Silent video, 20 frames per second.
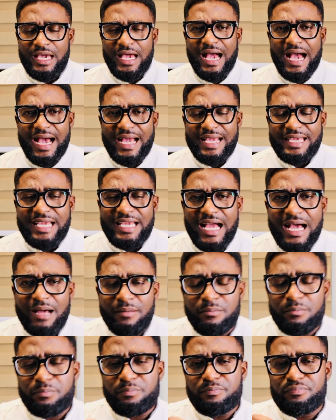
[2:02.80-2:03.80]
I
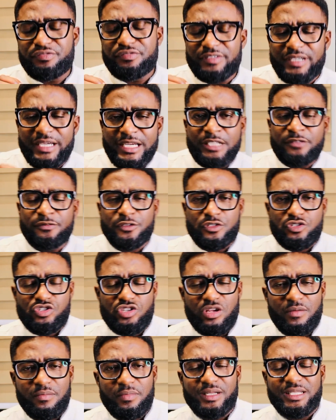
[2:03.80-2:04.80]
am praying for
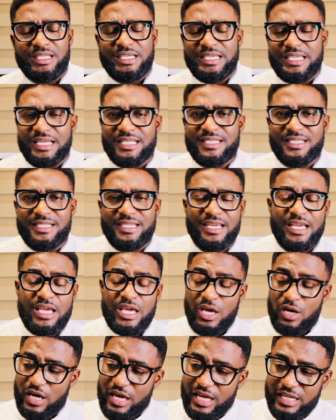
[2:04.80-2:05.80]
somebody here today.
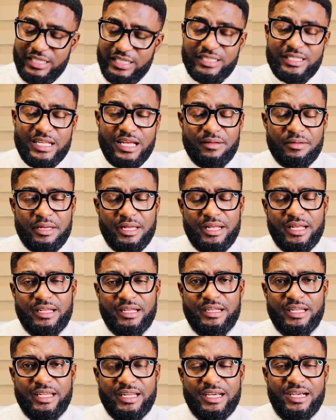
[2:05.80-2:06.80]

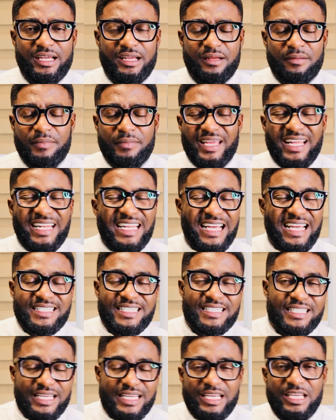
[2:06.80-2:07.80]
Earlier
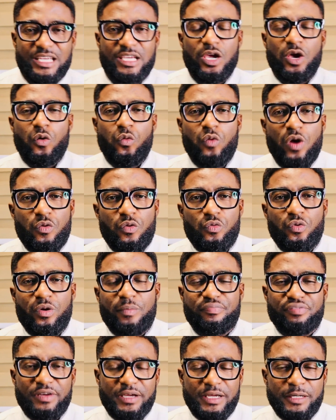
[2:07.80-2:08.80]
today when we were
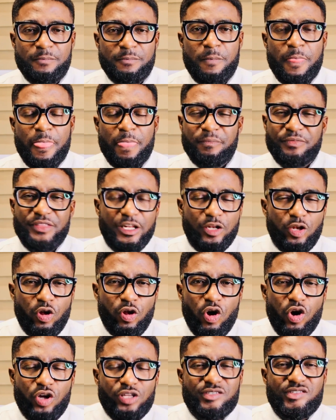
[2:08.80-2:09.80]
praying, the
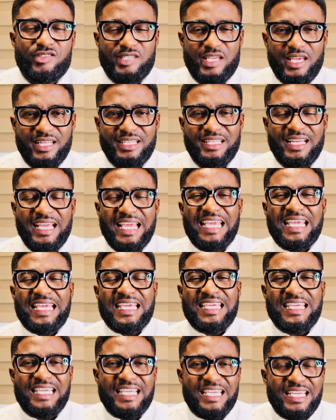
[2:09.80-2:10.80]
Lord said
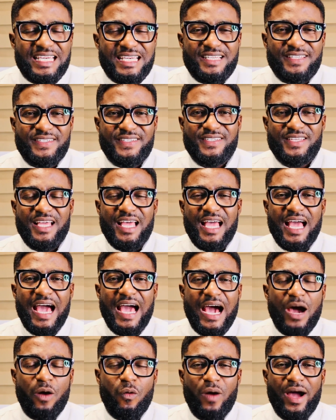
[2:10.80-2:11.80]
He is
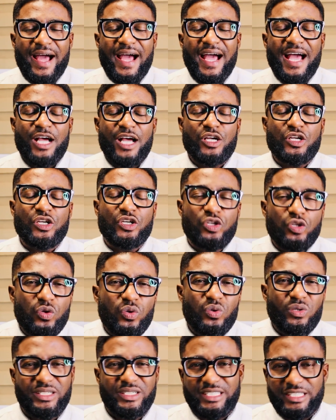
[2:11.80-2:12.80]
our
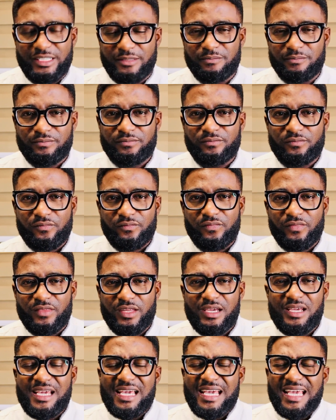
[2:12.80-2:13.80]
glory.
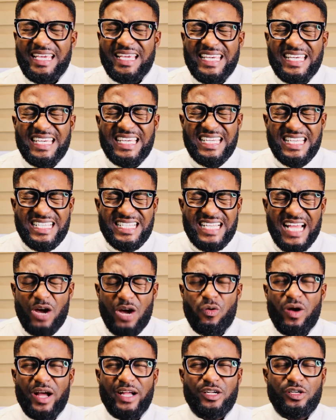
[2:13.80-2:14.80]
He is
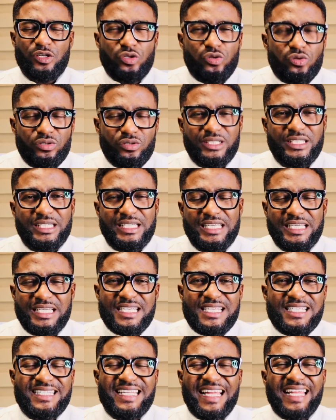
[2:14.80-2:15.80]
our glory. He
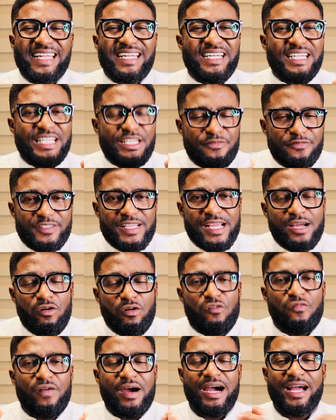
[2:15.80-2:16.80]
is the lifter
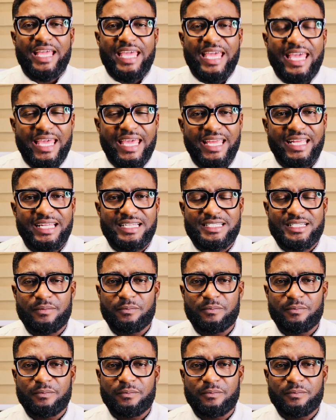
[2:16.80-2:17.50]
of our head.